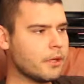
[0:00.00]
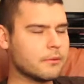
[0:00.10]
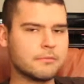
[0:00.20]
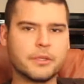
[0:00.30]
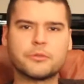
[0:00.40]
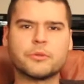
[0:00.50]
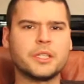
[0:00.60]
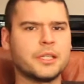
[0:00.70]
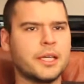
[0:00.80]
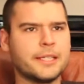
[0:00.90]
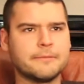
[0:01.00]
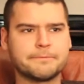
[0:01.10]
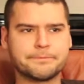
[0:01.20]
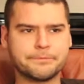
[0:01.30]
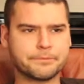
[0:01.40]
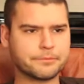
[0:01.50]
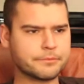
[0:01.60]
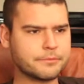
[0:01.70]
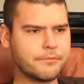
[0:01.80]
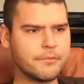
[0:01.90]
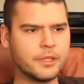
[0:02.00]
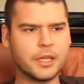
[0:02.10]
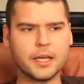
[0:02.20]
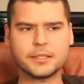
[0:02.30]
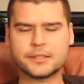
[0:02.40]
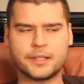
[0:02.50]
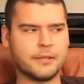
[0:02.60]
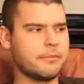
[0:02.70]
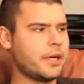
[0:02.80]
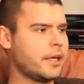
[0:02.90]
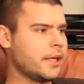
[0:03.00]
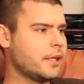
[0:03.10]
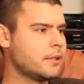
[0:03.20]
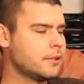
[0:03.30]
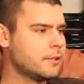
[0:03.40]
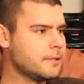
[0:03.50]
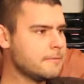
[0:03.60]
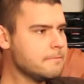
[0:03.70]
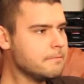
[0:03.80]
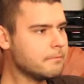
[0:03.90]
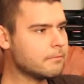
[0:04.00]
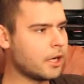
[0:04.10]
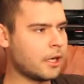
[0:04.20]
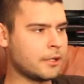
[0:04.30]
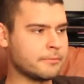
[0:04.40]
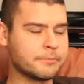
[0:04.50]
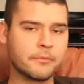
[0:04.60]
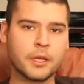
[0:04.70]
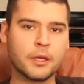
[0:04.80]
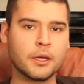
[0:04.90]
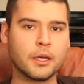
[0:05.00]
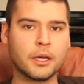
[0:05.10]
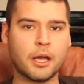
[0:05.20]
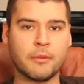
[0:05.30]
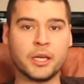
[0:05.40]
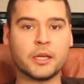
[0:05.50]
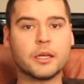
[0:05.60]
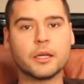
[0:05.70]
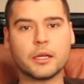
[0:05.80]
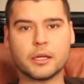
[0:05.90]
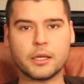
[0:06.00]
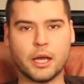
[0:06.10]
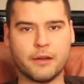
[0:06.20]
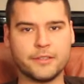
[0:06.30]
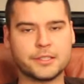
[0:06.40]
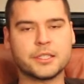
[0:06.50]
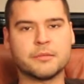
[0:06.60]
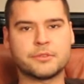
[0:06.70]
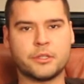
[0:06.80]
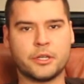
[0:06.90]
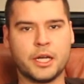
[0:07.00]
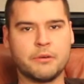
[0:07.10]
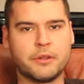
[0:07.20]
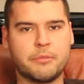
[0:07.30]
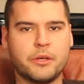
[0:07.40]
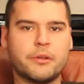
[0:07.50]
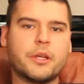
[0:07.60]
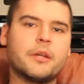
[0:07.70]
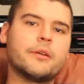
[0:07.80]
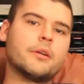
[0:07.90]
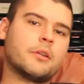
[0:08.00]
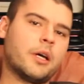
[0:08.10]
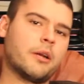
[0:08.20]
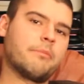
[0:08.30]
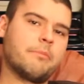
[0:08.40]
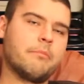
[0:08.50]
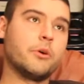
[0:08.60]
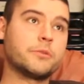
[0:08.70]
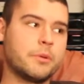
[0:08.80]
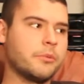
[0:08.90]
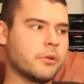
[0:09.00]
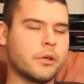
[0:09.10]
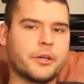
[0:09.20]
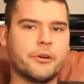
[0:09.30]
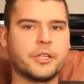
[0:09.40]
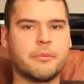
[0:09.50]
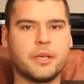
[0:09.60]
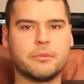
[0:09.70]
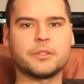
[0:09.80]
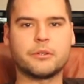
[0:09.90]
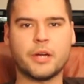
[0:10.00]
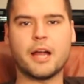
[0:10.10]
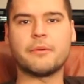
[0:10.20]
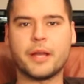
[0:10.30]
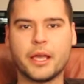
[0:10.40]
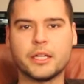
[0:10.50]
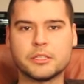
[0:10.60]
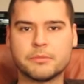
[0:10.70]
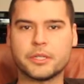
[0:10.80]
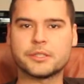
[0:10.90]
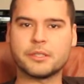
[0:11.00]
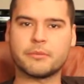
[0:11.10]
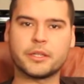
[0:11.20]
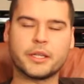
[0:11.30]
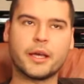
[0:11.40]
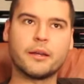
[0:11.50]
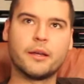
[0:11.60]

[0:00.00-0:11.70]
But it's really light, nice thin body. I mean, obviously I'm starting out with a beer that most people aren't going to be able to grab and age, but it's something that